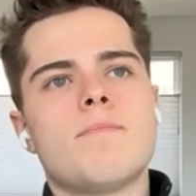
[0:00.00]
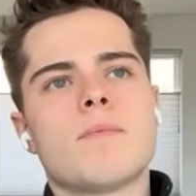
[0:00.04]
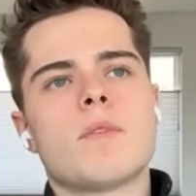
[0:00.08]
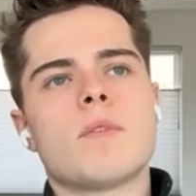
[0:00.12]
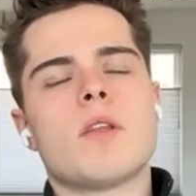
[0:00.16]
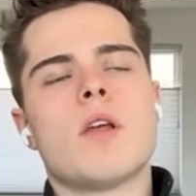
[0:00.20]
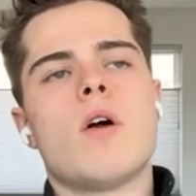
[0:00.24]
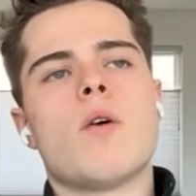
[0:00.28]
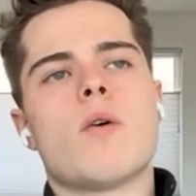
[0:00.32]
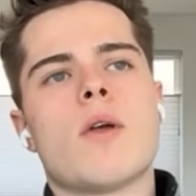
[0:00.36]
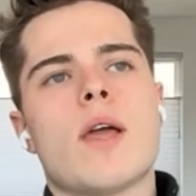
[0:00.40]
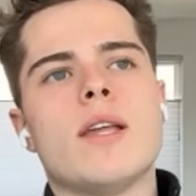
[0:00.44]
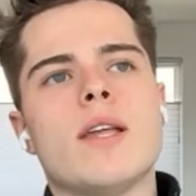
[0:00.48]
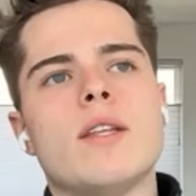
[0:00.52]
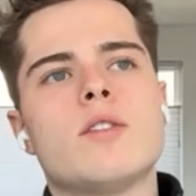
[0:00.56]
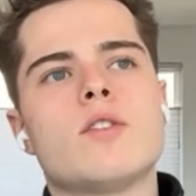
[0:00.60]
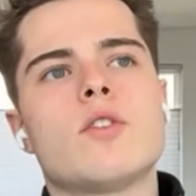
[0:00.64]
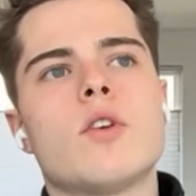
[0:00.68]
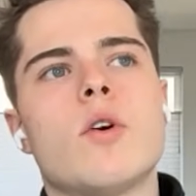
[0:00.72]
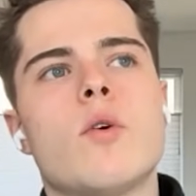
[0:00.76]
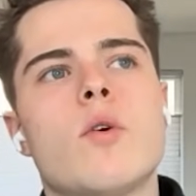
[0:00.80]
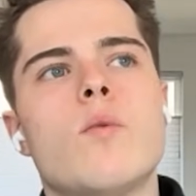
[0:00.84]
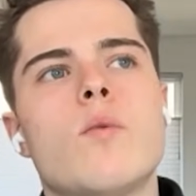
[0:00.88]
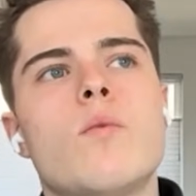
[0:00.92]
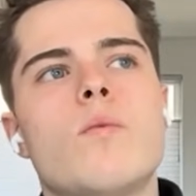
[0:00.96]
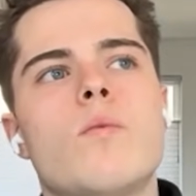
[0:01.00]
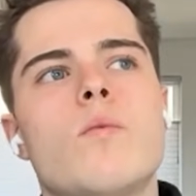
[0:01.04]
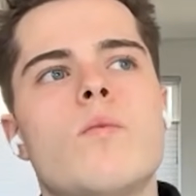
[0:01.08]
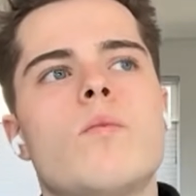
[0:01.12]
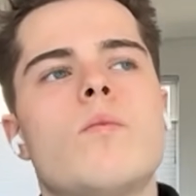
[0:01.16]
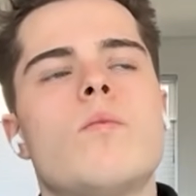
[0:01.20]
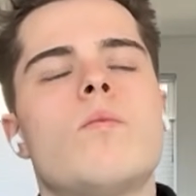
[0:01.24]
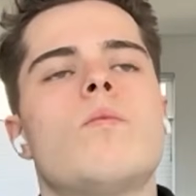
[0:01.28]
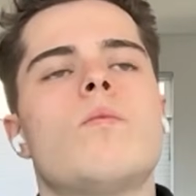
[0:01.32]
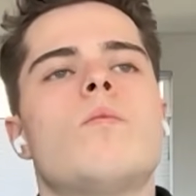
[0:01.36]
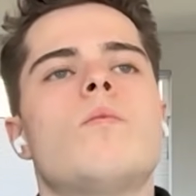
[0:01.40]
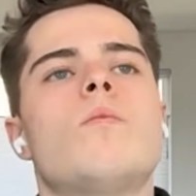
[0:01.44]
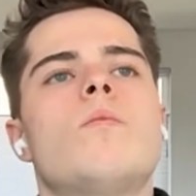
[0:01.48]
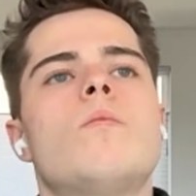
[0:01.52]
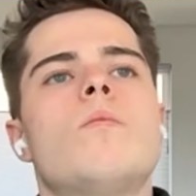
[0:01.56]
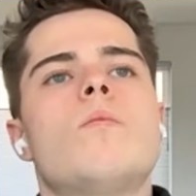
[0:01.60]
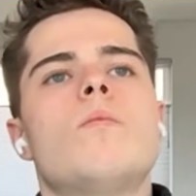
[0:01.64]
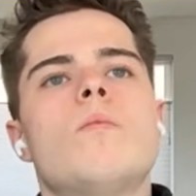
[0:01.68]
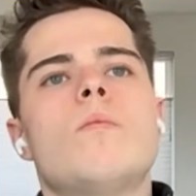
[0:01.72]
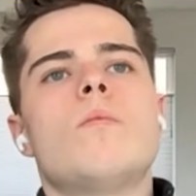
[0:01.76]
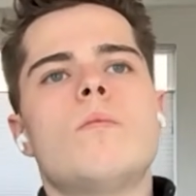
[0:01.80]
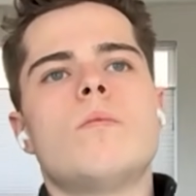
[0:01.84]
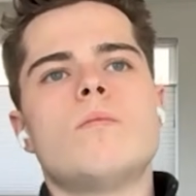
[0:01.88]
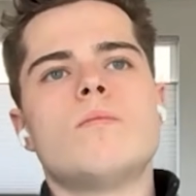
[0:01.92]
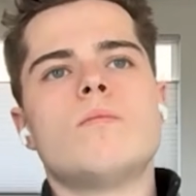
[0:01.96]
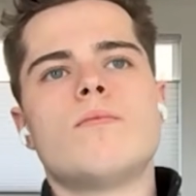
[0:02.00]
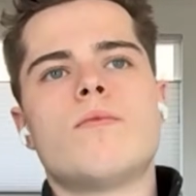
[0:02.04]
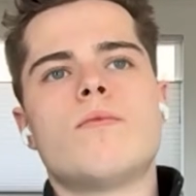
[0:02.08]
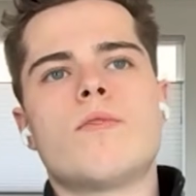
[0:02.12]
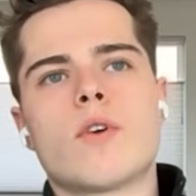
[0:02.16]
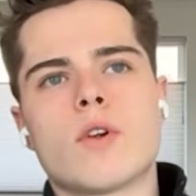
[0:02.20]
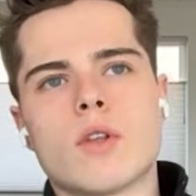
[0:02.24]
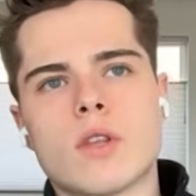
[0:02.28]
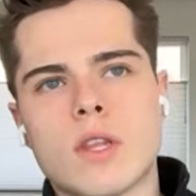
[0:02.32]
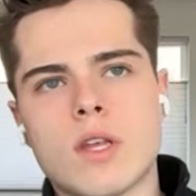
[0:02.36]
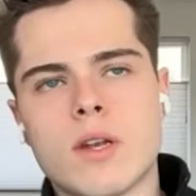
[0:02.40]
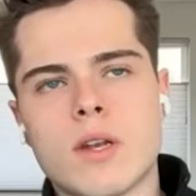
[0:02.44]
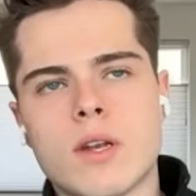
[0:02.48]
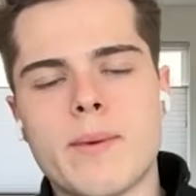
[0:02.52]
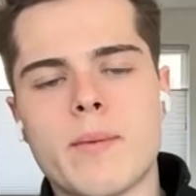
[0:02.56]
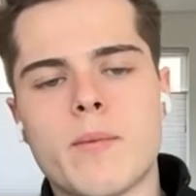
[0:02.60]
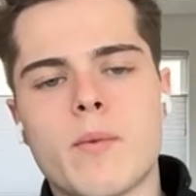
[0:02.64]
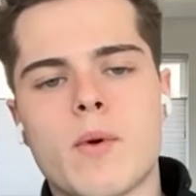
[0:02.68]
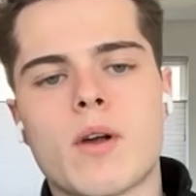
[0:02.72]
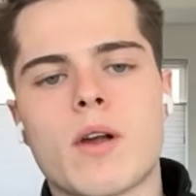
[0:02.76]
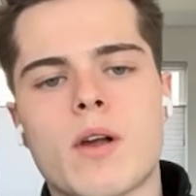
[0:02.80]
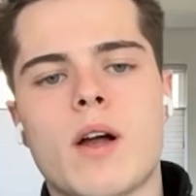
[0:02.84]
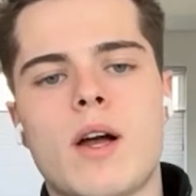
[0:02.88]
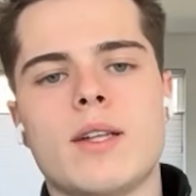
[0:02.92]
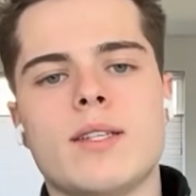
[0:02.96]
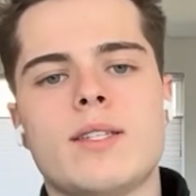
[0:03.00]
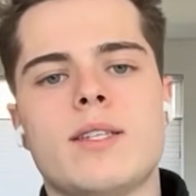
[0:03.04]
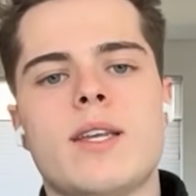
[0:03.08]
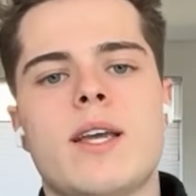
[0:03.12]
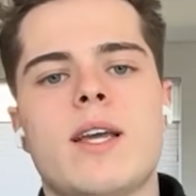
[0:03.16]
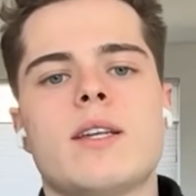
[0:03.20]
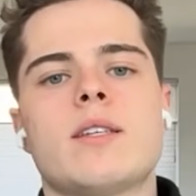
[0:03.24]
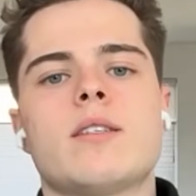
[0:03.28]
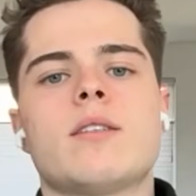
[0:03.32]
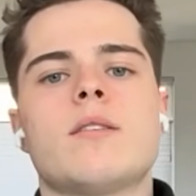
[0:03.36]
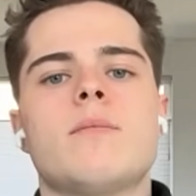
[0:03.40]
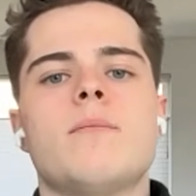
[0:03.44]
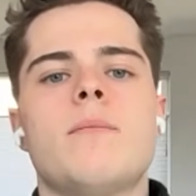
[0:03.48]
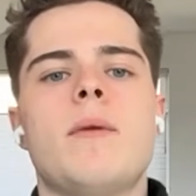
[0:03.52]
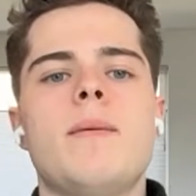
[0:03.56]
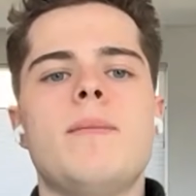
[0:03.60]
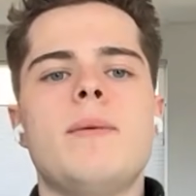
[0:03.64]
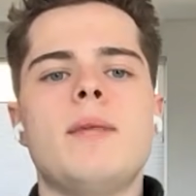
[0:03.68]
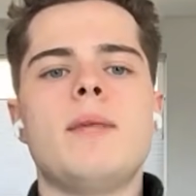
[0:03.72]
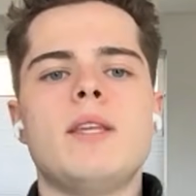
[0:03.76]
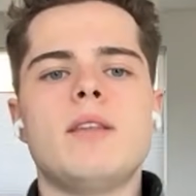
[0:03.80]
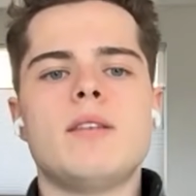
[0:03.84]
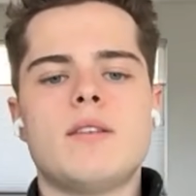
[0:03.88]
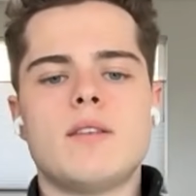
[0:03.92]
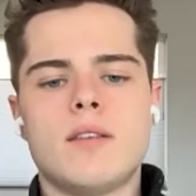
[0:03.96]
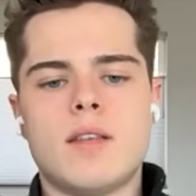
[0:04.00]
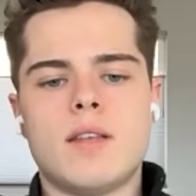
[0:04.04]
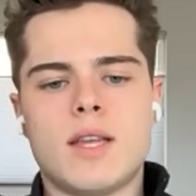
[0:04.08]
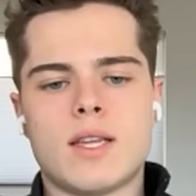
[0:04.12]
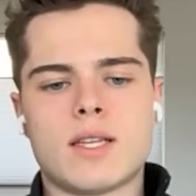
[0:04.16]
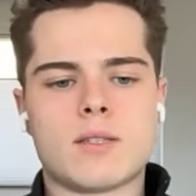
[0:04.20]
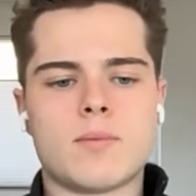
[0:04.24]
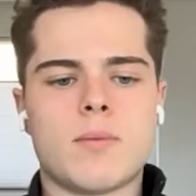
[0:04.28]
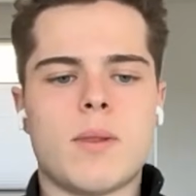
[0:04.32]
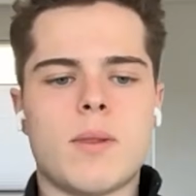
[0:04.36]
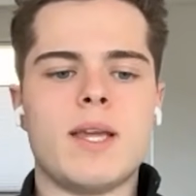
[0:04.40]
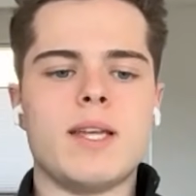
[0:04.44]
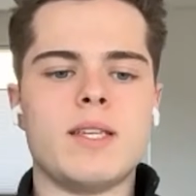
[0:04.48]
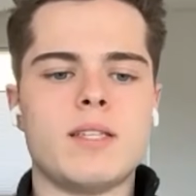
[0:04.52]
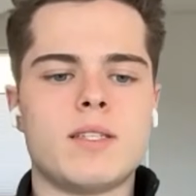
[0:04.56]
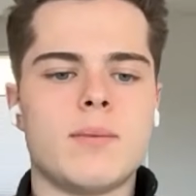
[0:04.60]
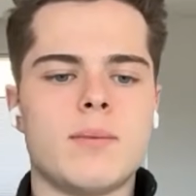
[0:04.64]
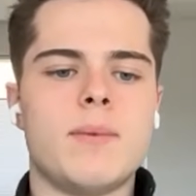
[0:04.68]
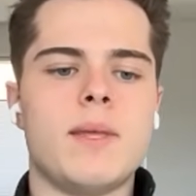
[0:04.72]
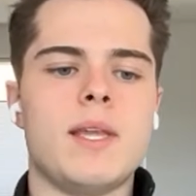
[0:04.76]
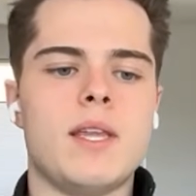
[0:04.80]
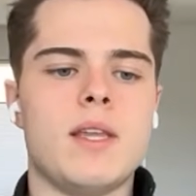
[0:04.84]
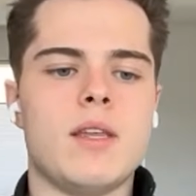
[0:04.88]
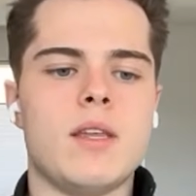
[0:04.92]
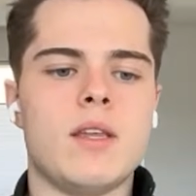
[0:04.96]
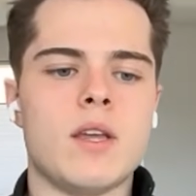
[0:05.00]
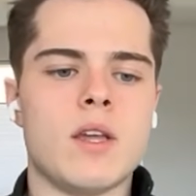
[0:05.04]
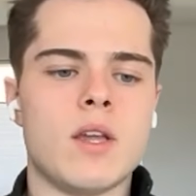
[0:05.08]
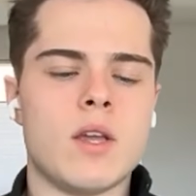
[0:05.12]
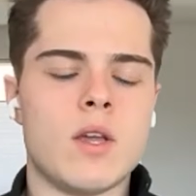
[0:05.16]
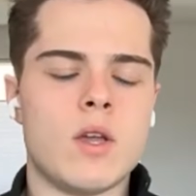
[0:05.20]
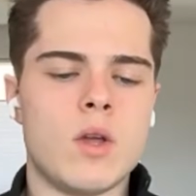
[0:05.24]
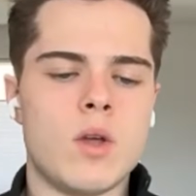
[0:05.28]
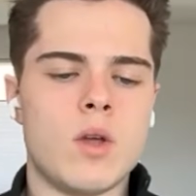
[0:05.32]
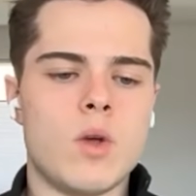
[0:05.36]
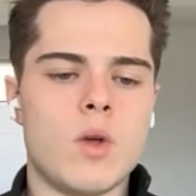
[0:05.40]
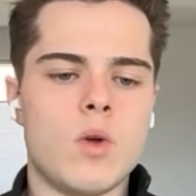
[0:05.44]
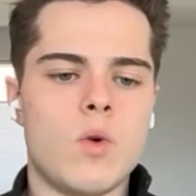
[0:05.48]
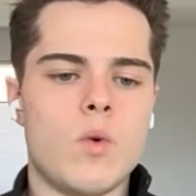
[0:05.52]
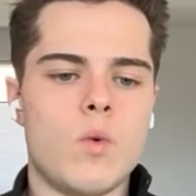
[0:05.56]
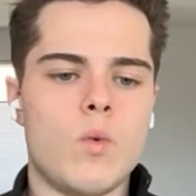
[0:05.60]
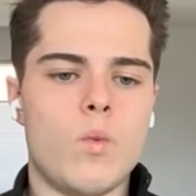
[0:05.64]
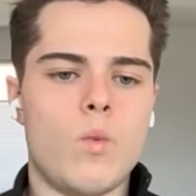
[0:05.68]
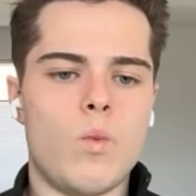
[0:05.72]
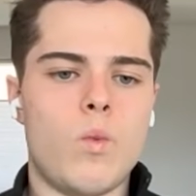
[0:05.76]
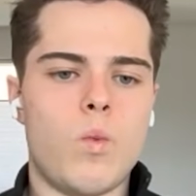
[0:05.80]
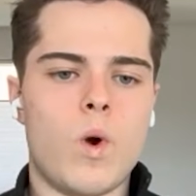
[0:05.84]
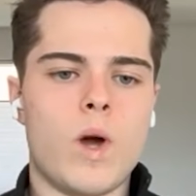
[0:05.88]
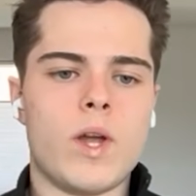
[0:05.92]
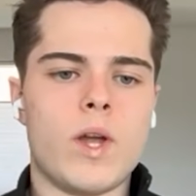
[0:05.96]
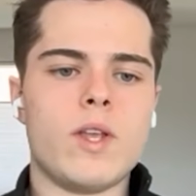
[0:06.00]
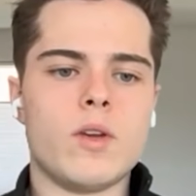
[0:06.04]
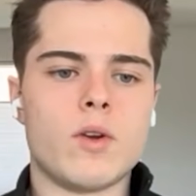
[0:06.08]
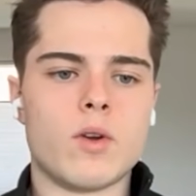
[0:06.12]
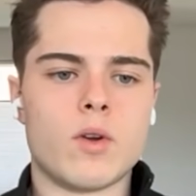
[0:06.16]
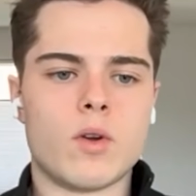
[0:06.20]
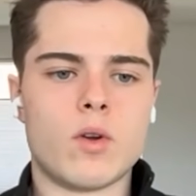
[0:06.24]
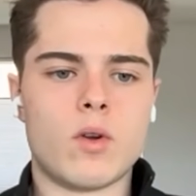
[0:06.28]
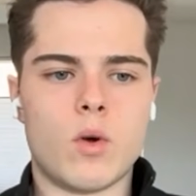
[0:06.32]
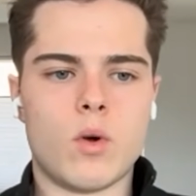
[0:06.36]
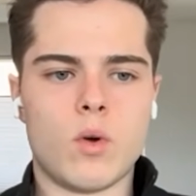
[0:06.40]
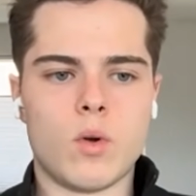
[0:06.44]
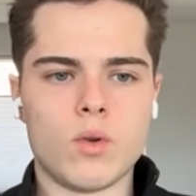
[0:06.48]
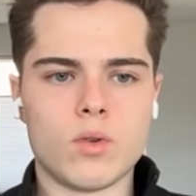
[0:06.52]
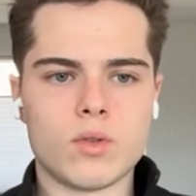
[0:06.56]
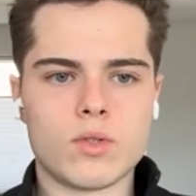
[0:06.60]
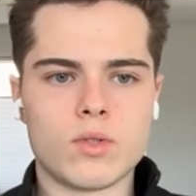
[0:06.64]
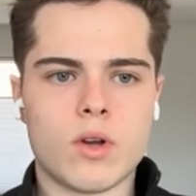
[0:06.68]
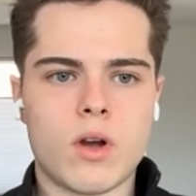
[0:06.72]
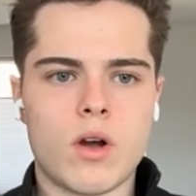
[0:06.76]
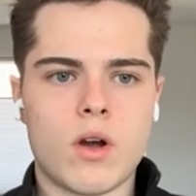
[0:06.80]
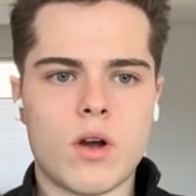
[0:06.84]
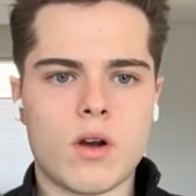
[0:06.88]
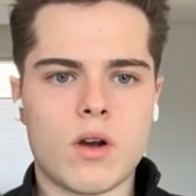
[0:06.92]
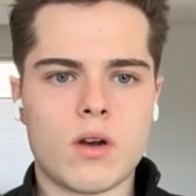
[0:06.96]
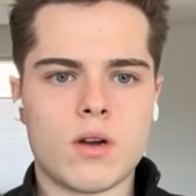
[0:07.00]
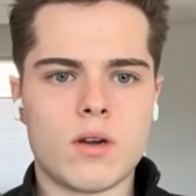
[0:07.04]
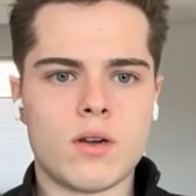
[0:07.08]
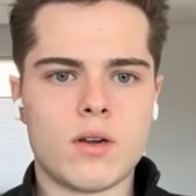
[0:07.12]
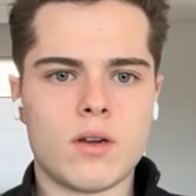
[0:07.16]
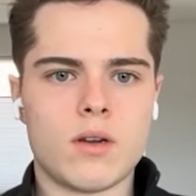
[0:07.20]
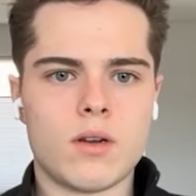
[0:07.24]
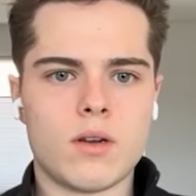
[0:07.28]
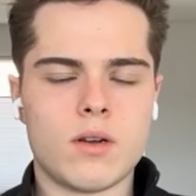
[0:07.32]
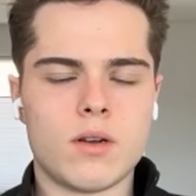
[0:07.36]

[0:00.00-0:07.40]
okay, so for a little bit more context, maybe explain to me what your goals are,